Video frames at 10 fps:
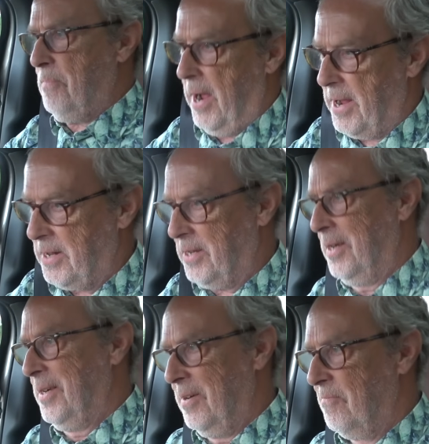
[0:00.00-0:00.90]
paint,
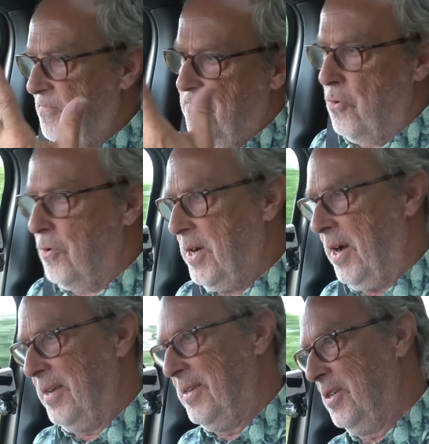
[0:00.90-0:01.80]
4
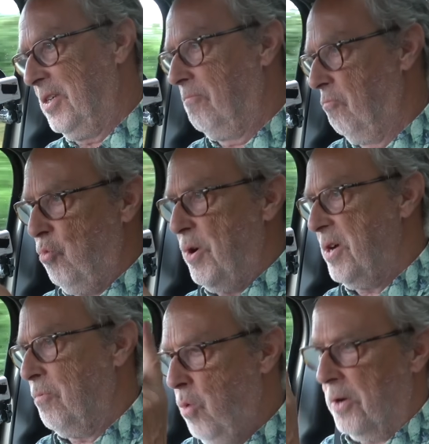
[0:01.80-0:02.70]
colours,
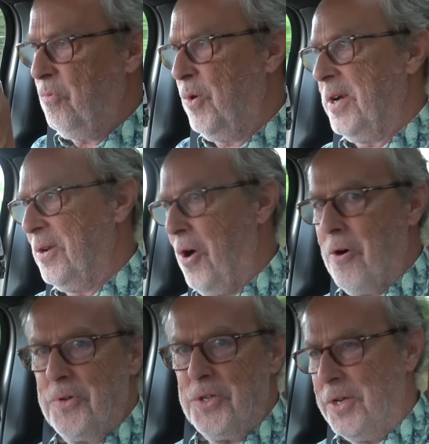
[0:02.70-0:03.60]
one wheel
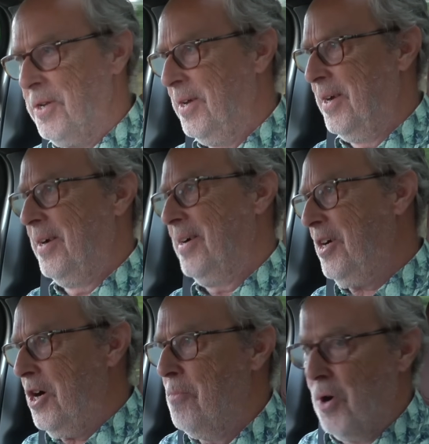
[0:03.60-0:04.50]
option.
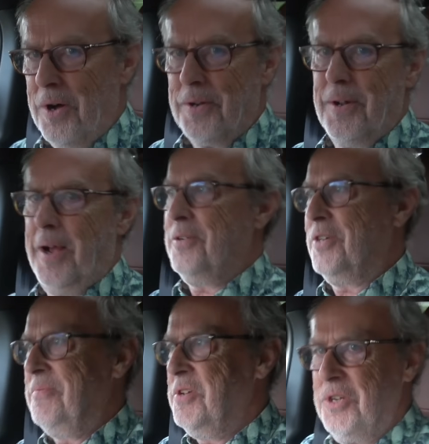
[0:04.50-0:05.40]
Come on, Land
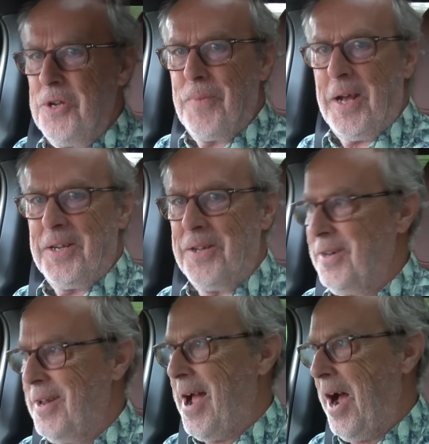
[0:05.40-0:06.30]
Rover, you do better
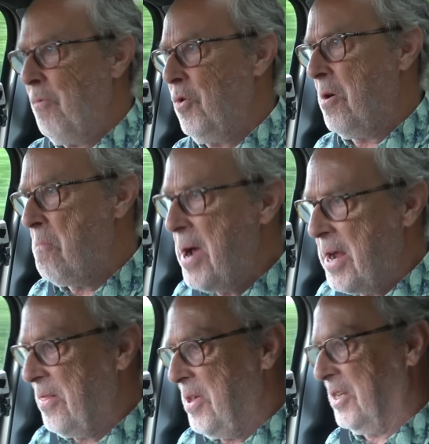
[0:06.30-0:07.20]
than that. I want to
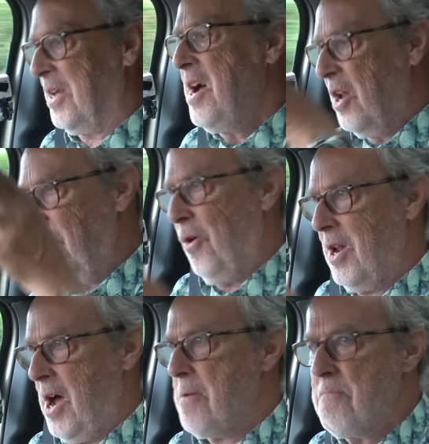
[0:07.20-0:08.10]
make this look
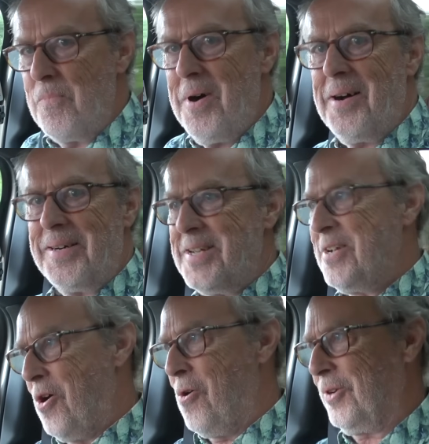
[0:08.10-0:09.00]
like my
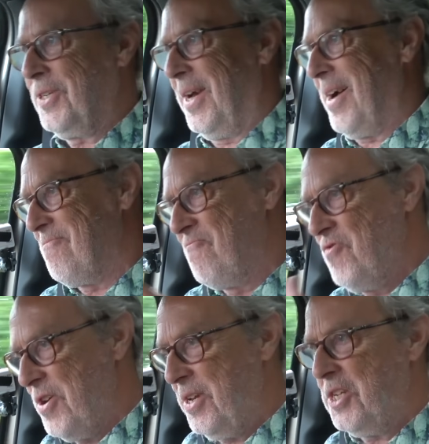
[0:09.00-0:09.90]
Octa,
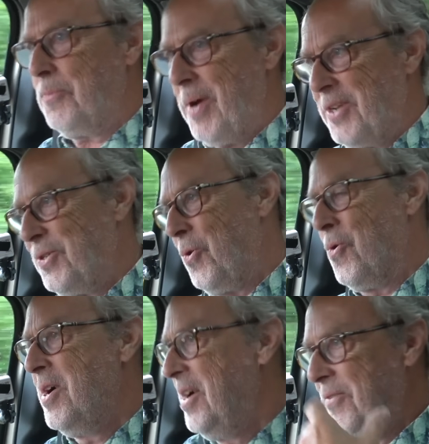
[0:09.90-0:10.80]
really
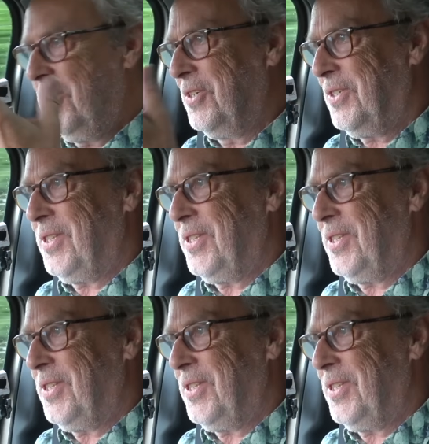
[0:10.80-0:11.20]
special. Just